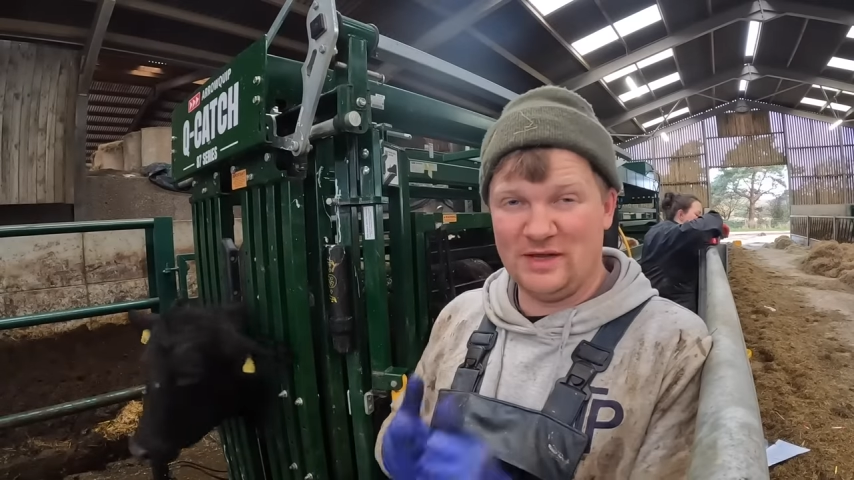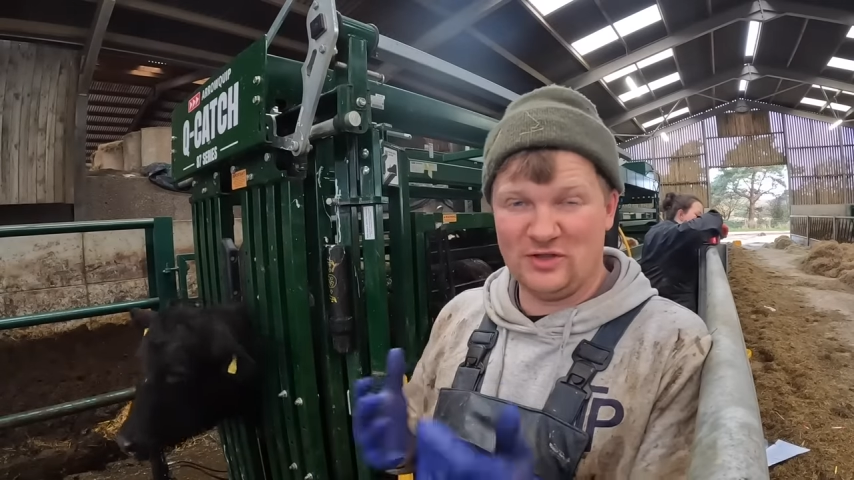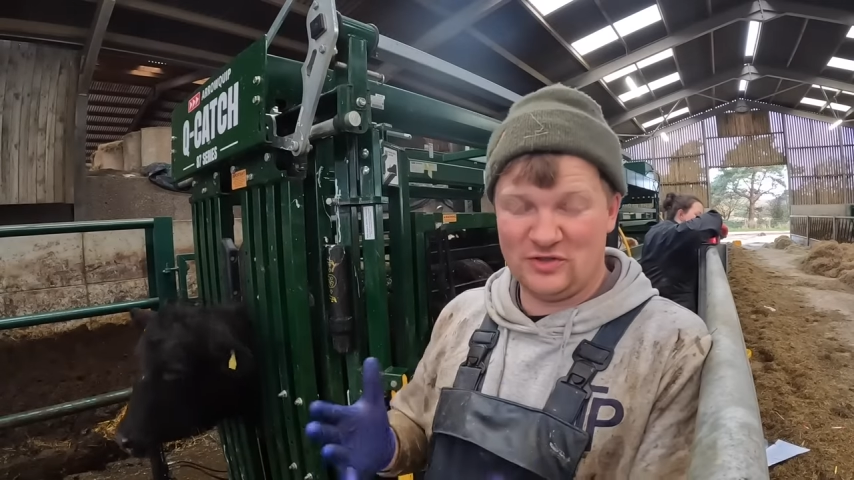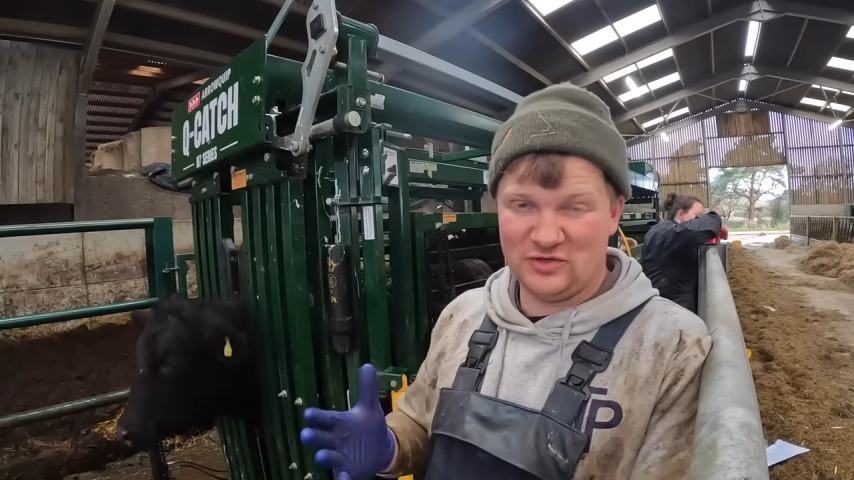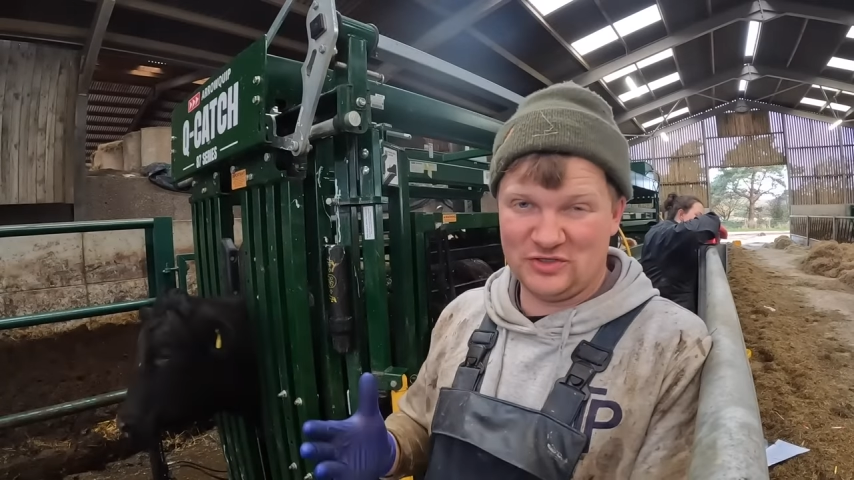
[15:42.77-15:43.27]
I
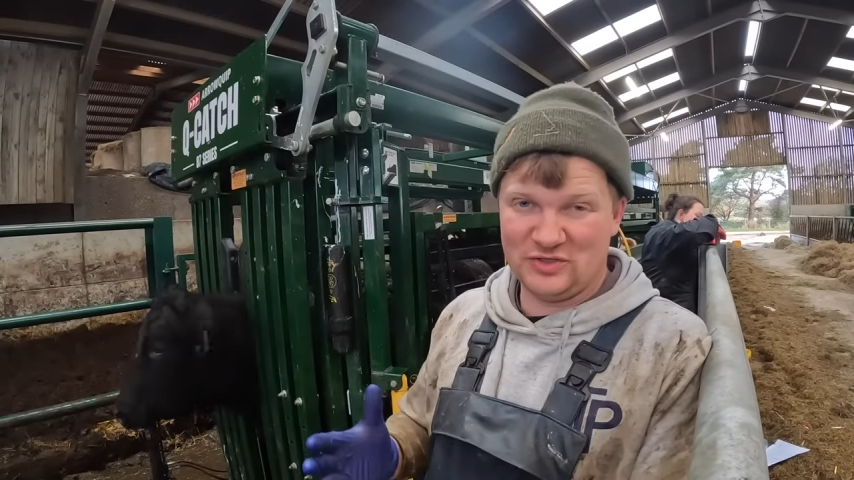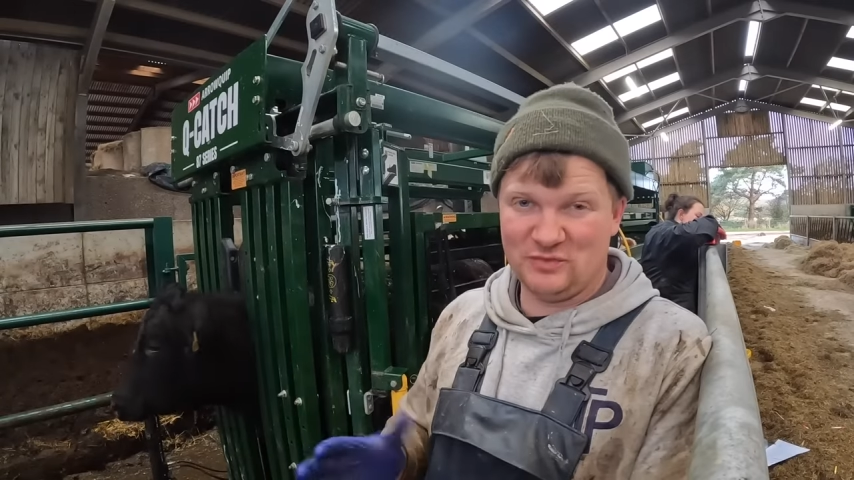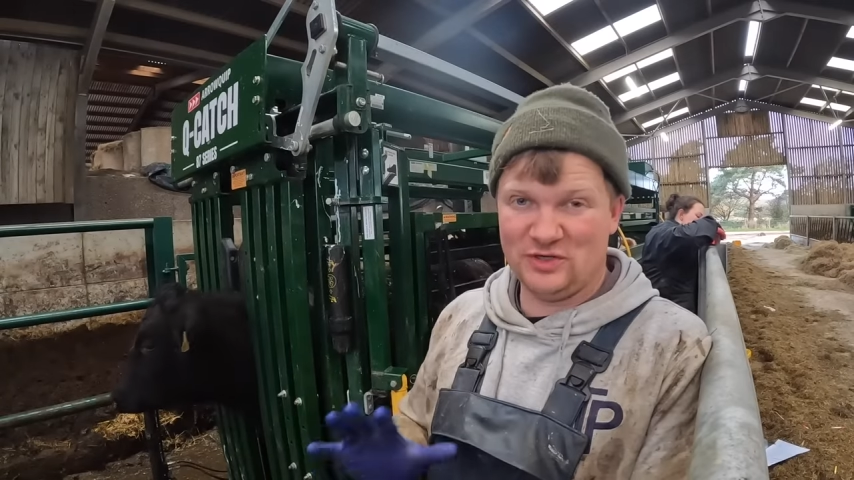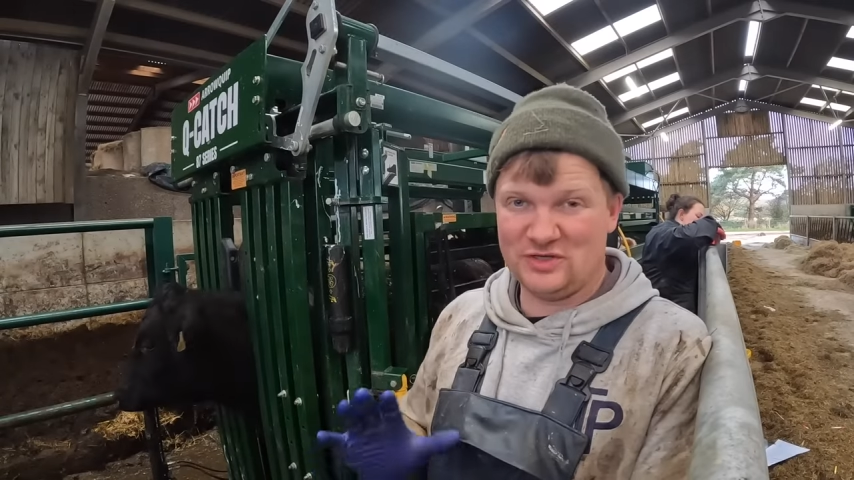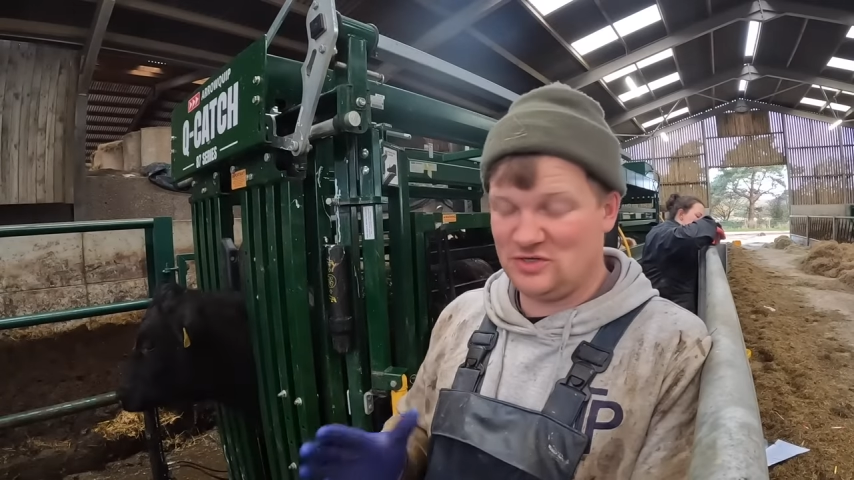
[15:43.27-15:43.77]
know the audio
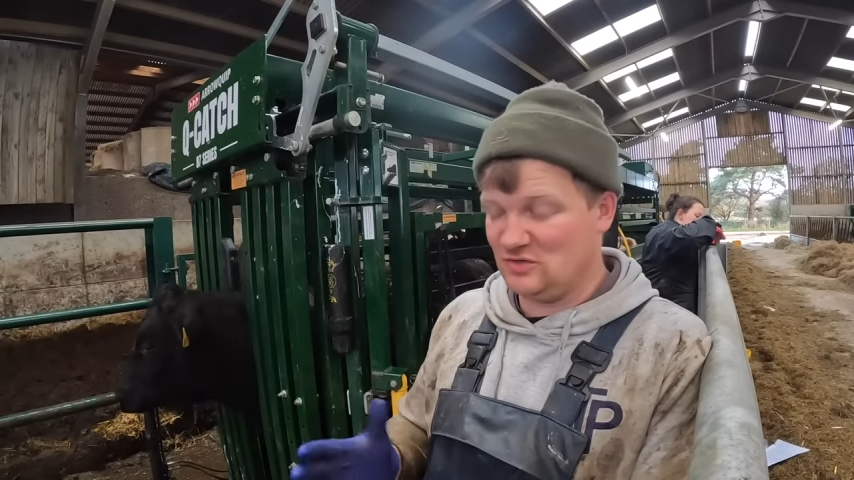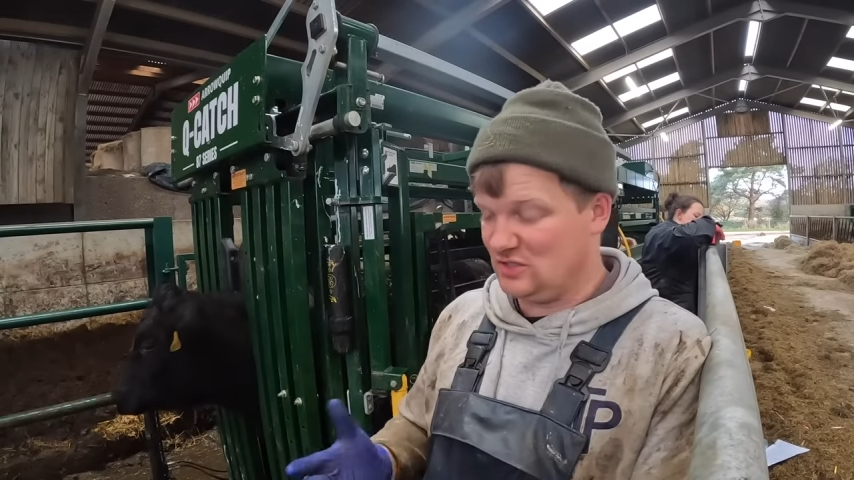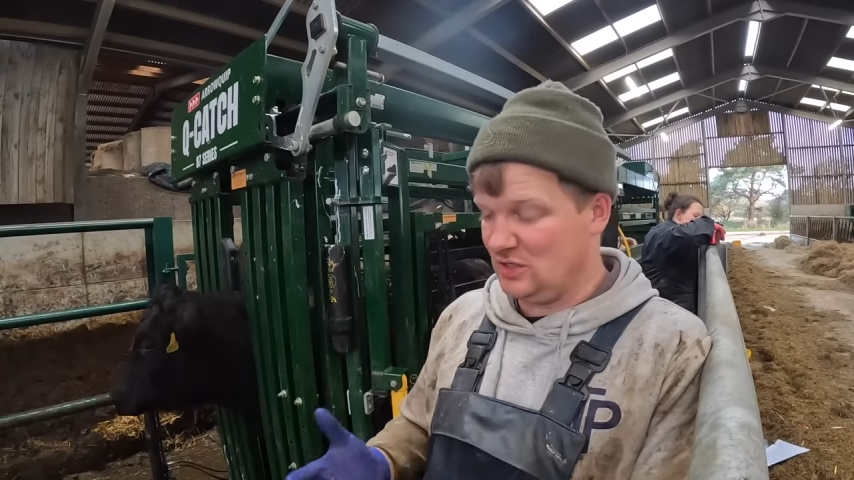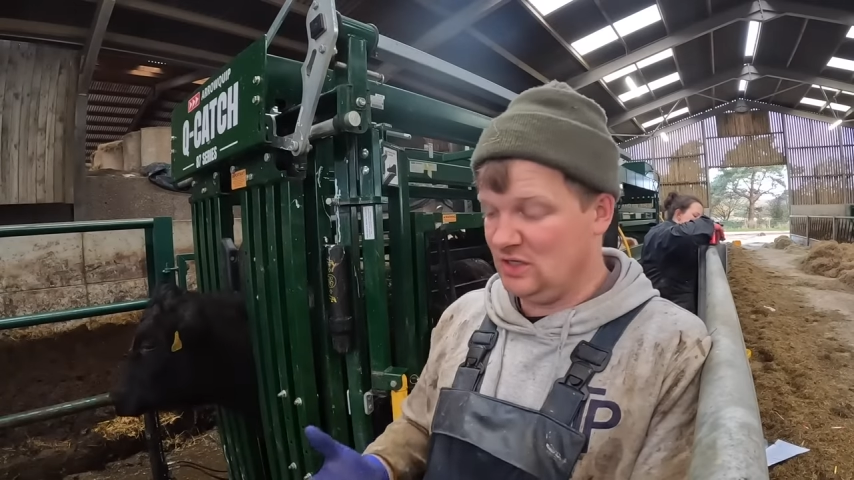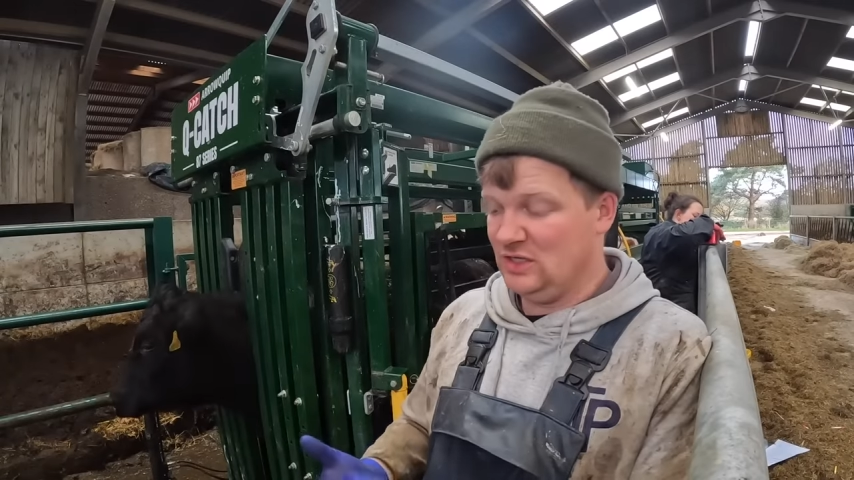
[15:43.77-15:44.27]
didn't work, so
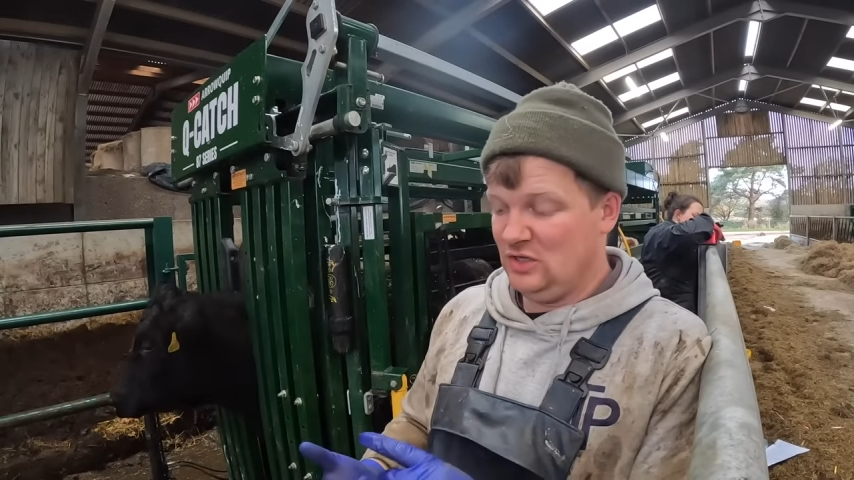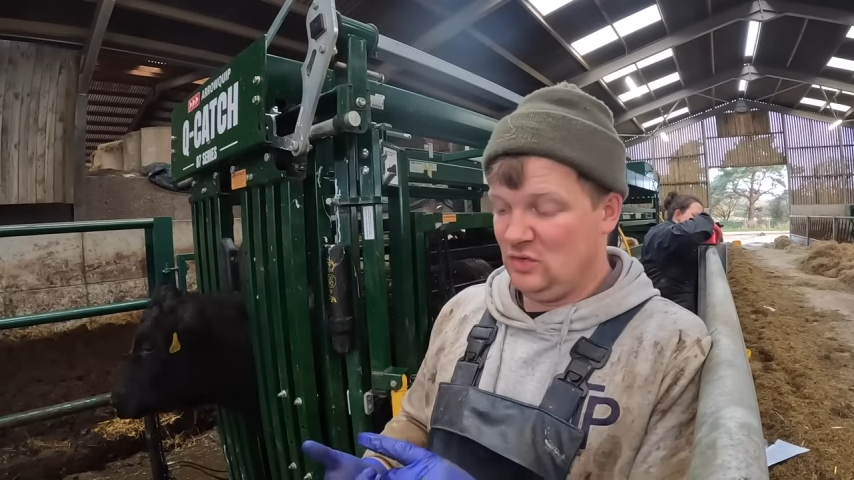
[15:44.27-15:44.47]
sorry.